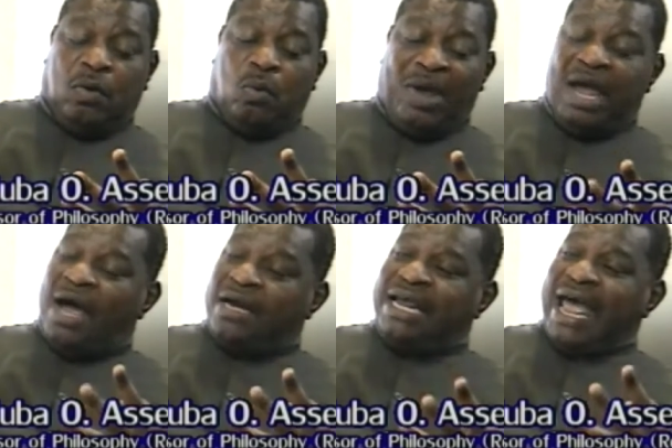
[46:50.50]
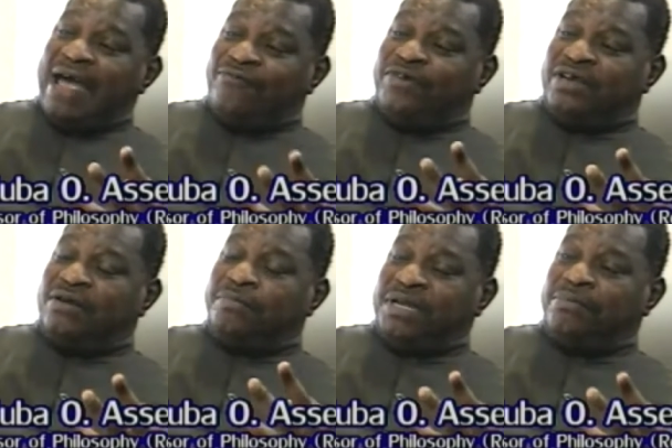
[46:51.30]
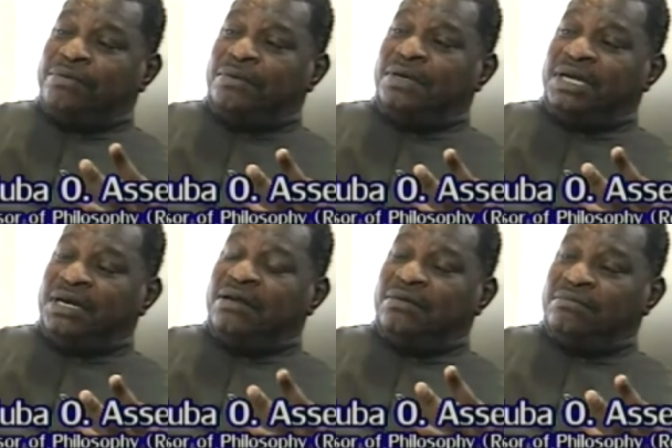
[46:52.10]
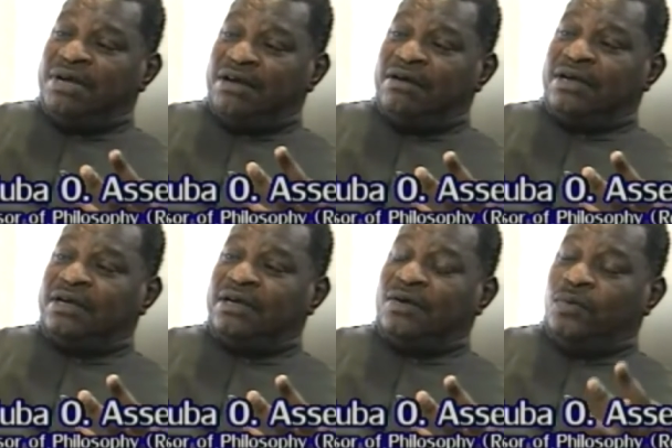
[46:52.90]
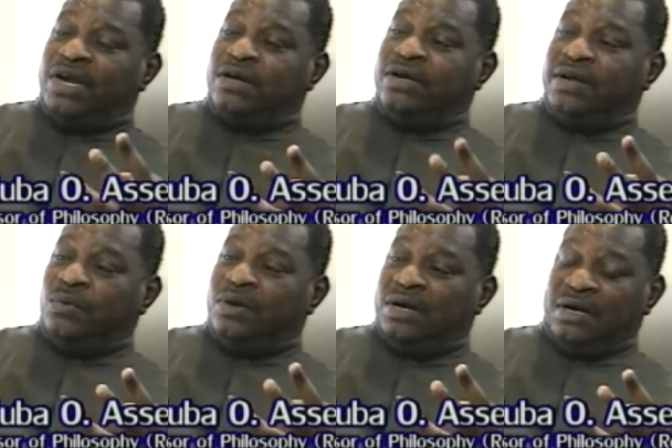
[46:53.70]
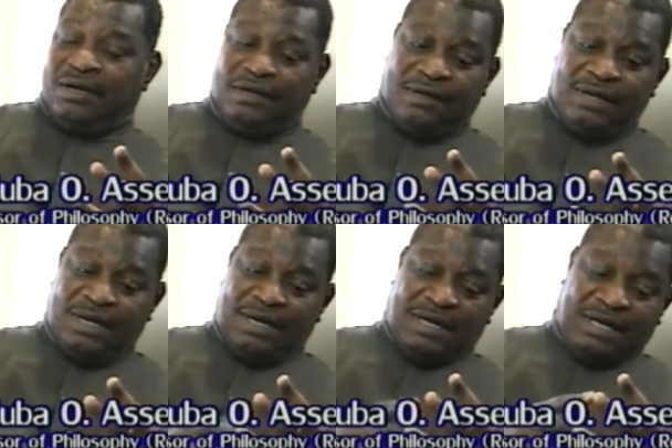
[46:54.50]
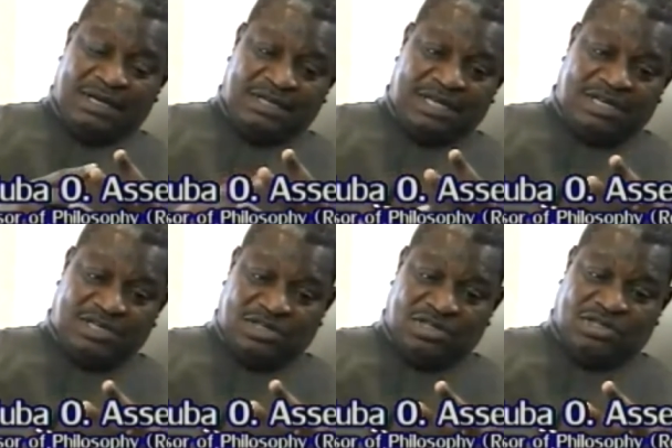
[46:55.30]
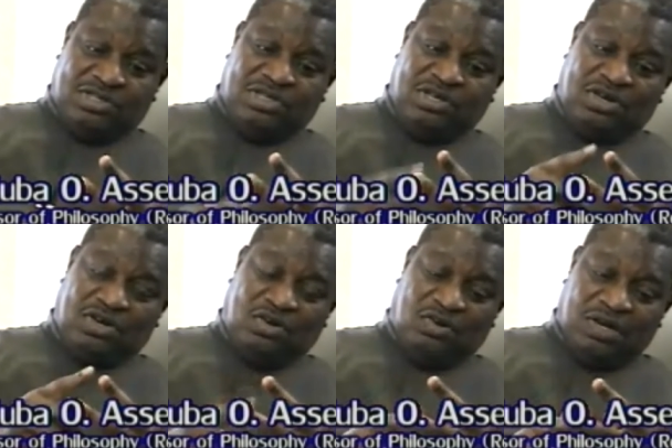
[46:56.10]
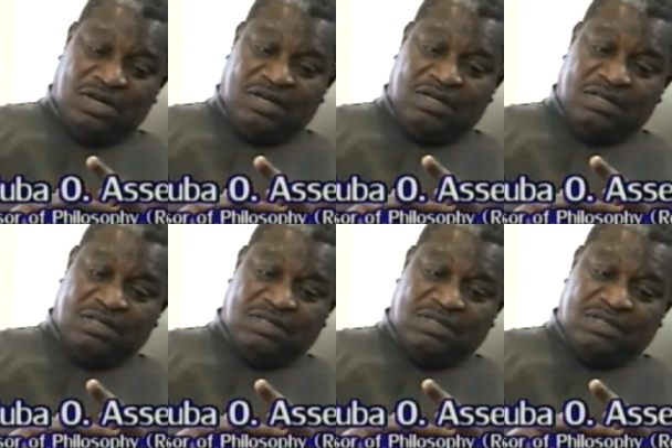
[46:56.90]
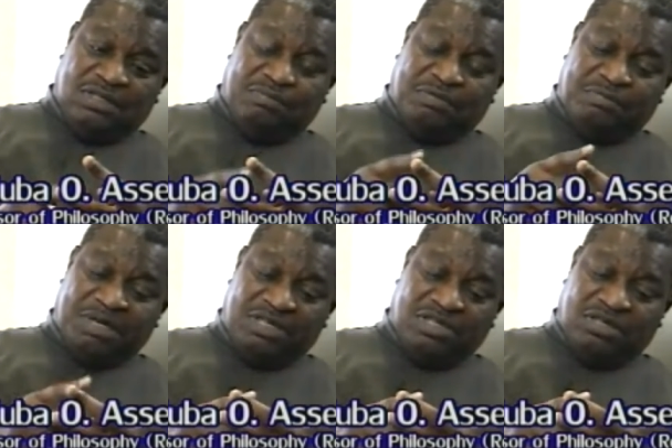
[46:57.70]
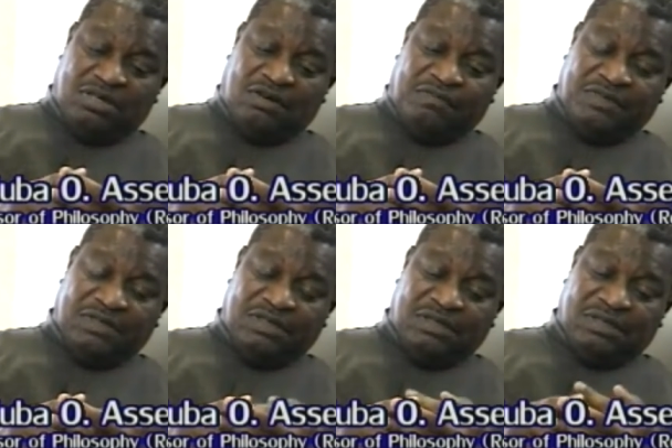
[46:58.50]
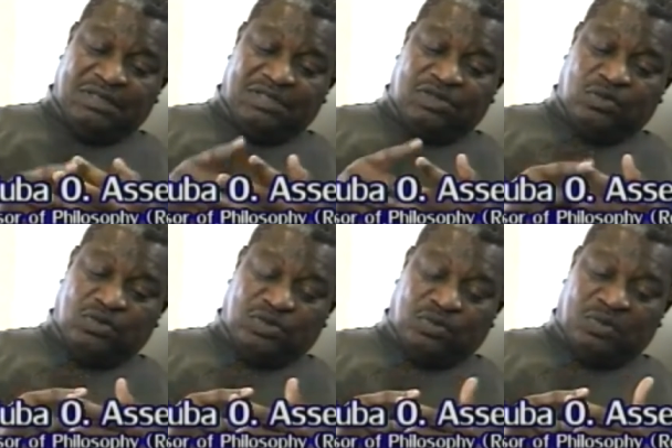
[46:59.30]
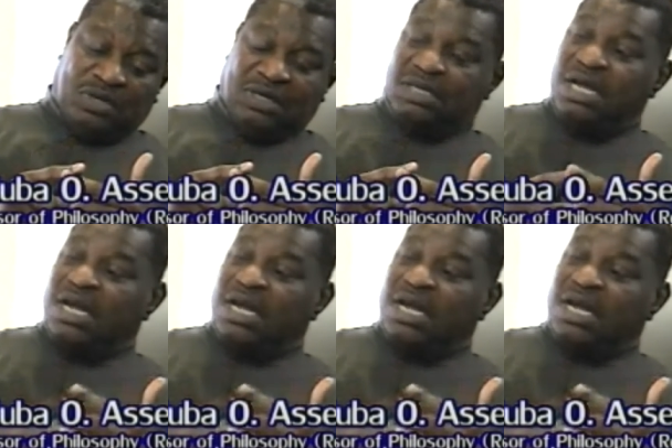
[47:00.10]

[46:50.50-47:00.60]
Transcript: Where are the African people in America? Where do they work? their teachers, their lawyers, their probation officers, their social workers.